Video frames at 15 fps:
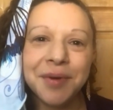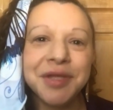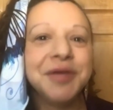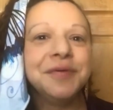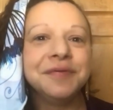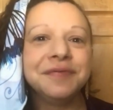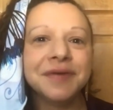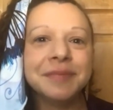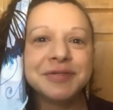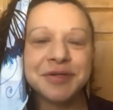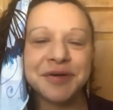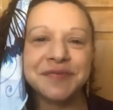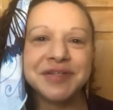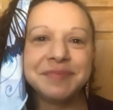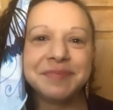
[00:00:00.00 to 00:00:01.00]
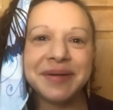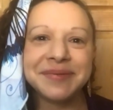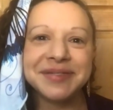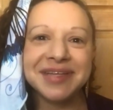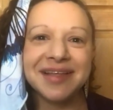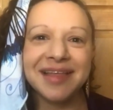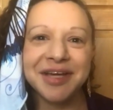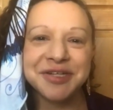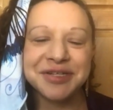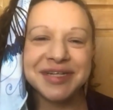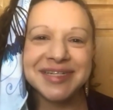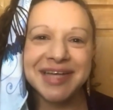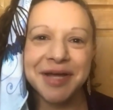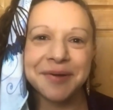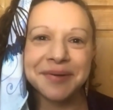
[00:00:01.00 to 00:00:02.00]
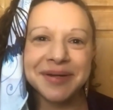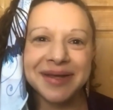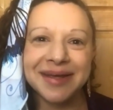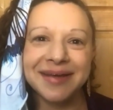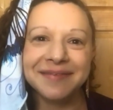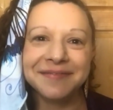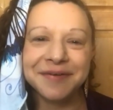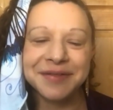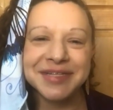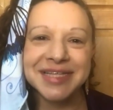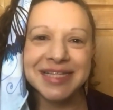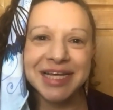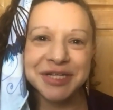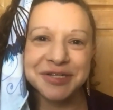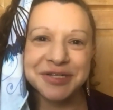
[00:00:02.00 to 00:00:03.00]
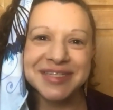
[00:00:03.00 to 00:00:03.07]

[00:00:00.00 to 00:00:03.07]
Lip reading: what you've observed about election integrity for this